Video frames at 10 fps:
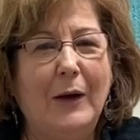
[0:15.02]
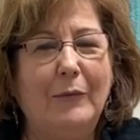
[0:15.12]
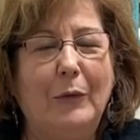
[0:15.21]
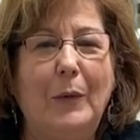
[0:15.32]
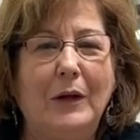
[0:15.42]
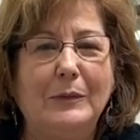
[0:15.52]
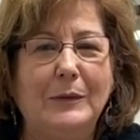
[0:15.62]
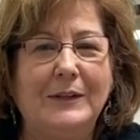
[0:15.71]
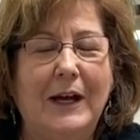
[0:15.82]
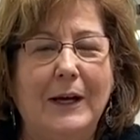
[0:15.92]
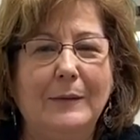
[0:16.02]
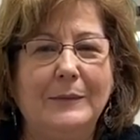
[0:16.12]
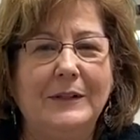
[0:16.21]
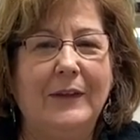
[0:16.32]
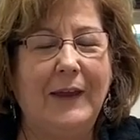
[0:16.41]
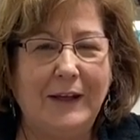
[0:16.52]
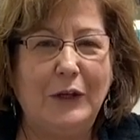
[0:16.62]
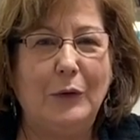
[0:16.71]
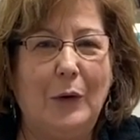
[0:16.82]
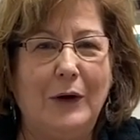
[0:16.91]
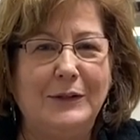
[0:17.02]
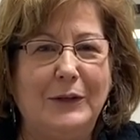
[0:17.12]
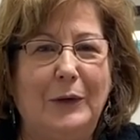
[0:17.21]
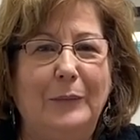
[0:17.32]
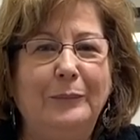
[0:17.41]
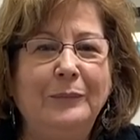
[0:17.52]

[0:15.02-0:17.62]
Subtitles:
for multiple times, thank you also.